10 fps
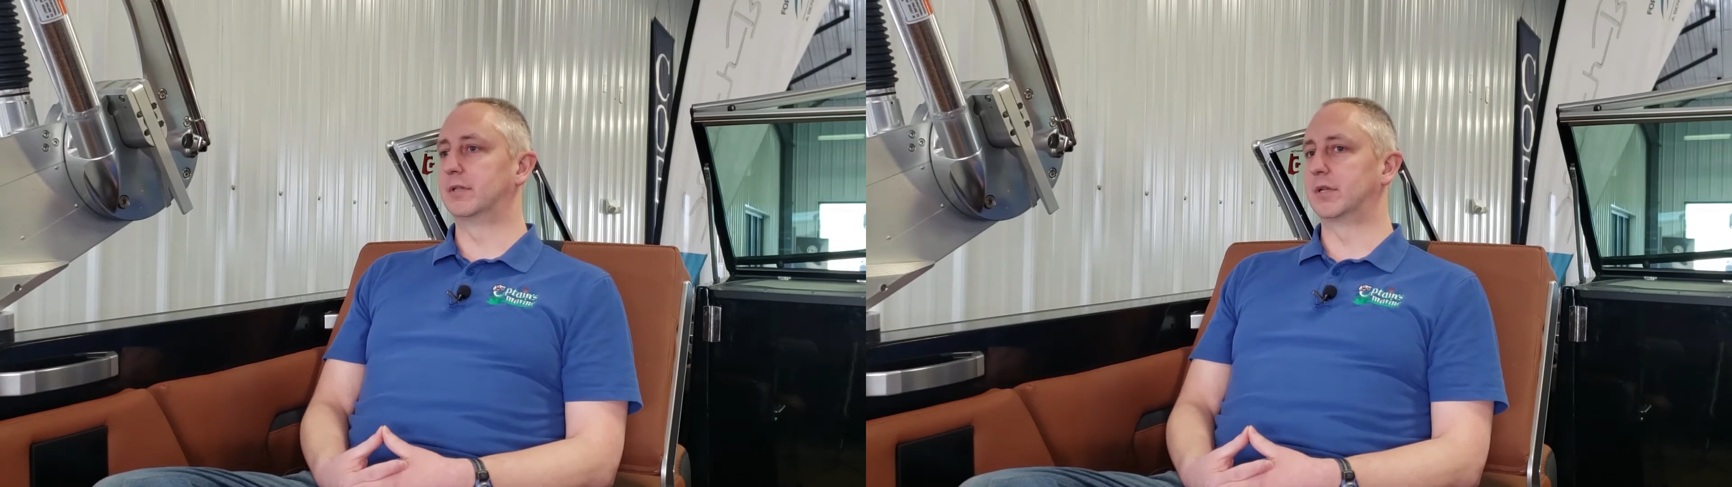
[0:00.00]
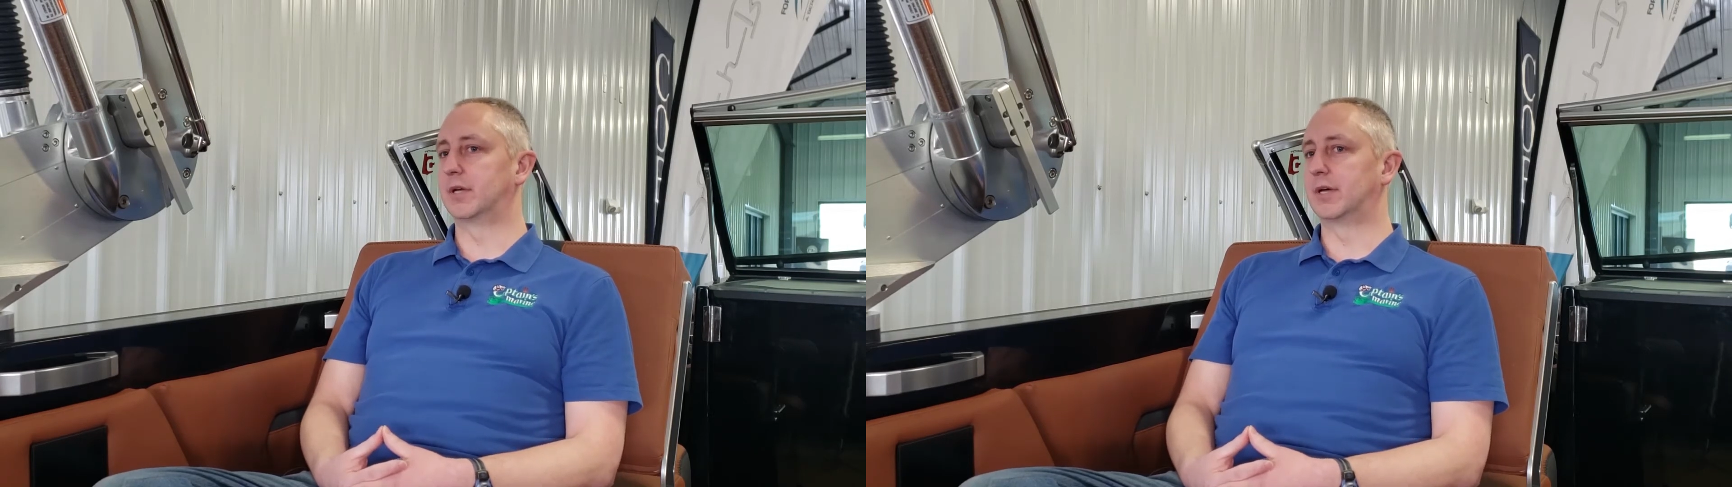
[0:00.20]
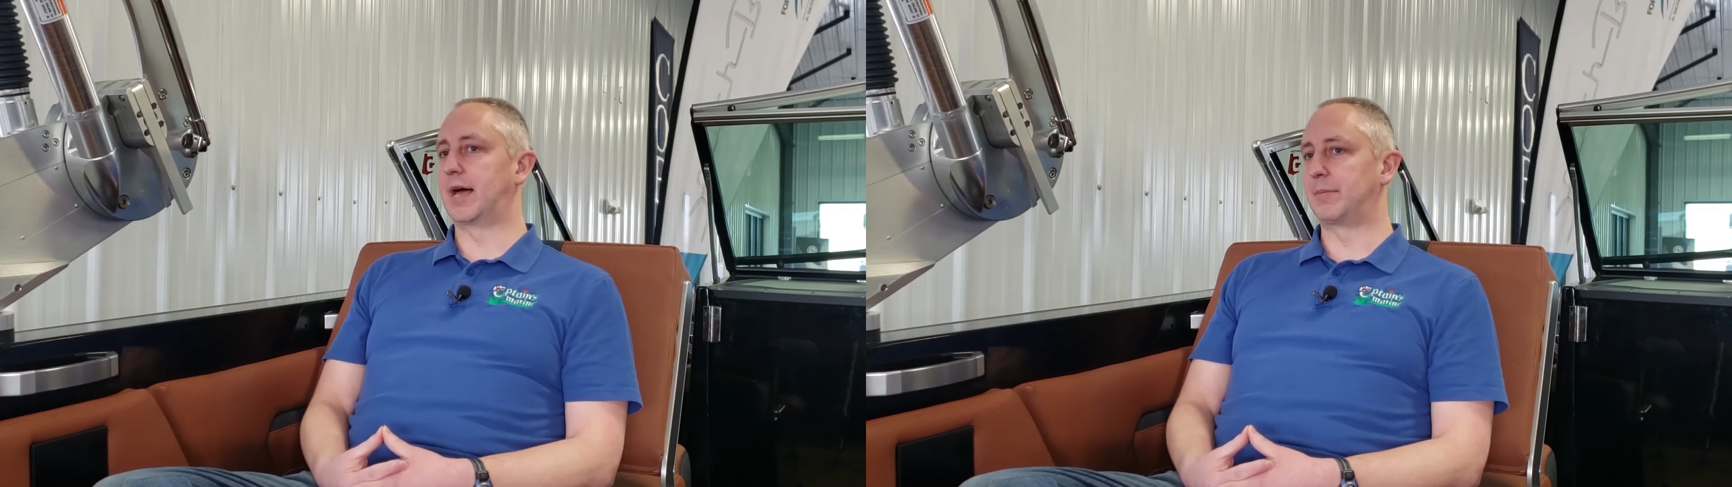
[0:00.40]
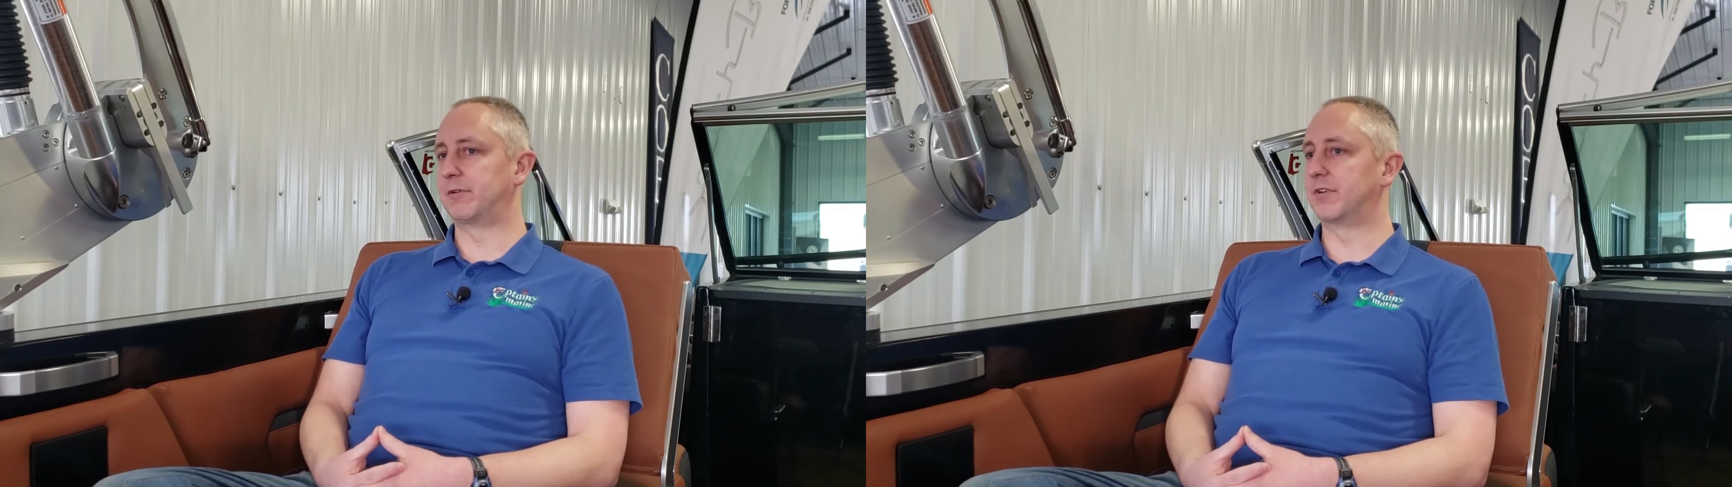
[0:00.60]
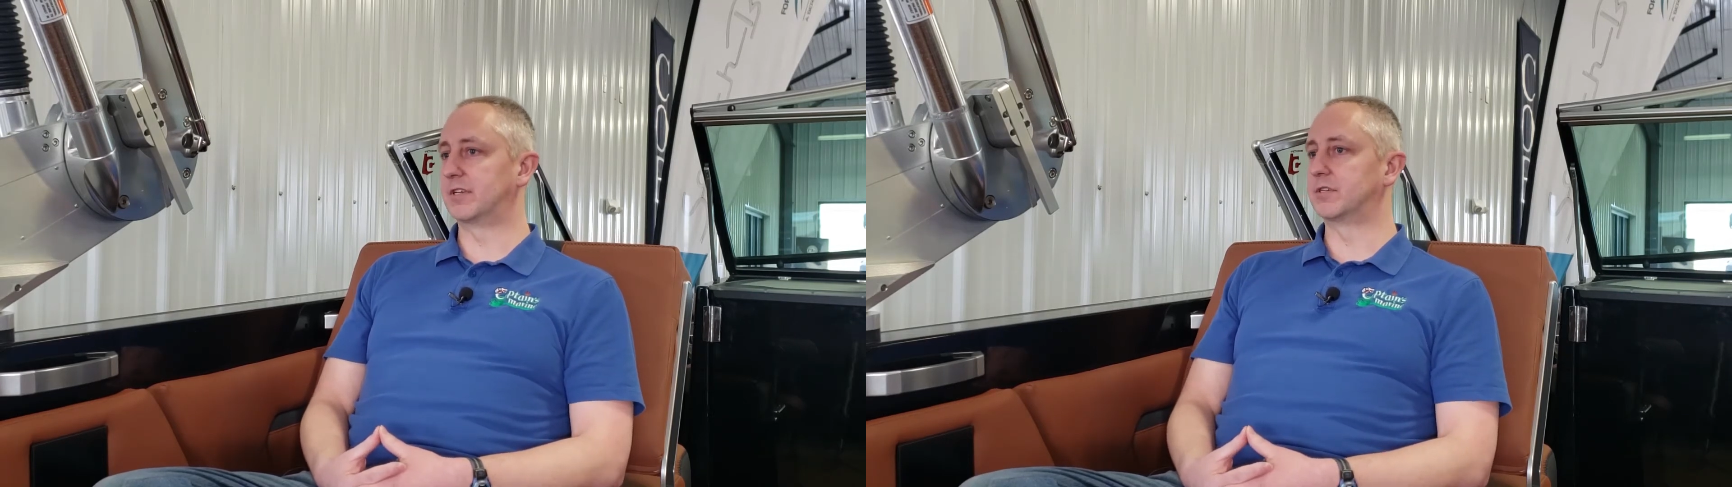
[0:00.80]
the
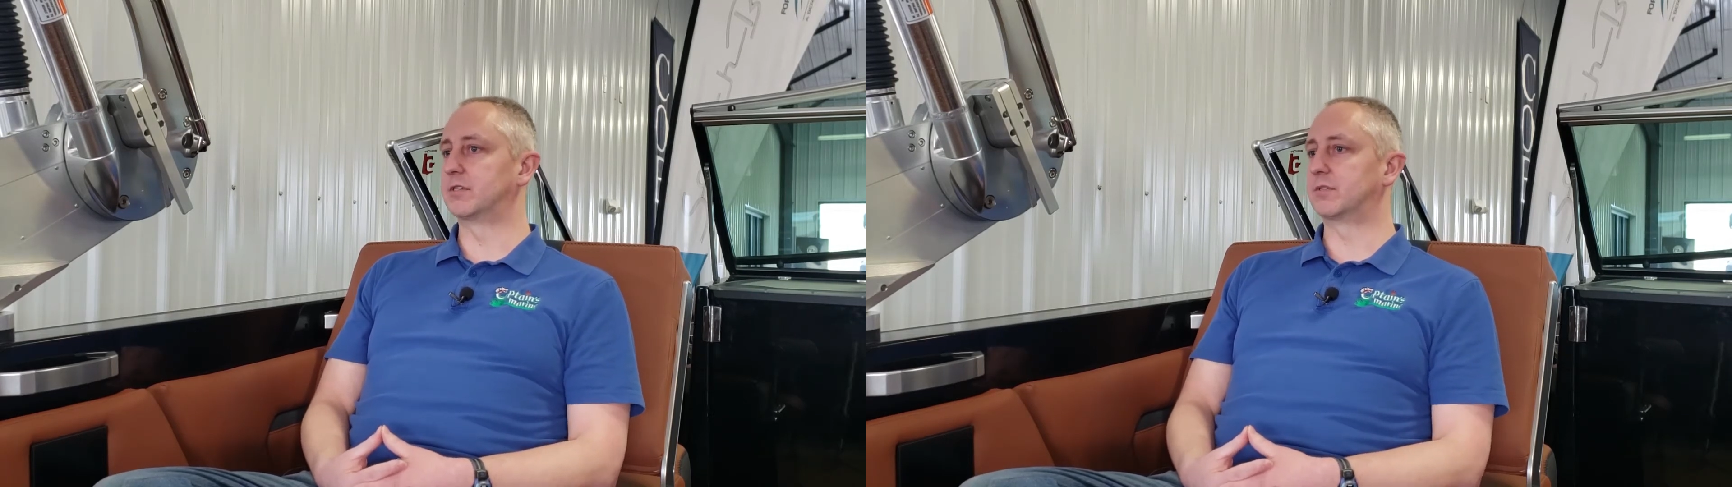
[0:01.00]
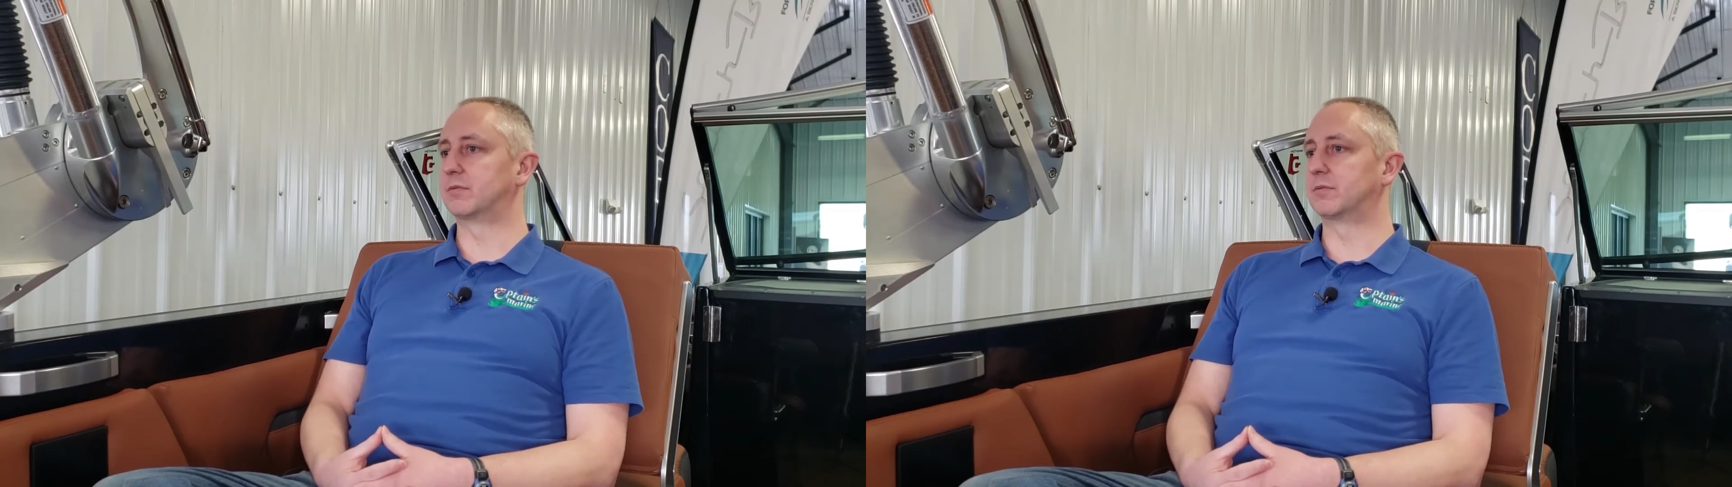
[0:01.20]
happy faces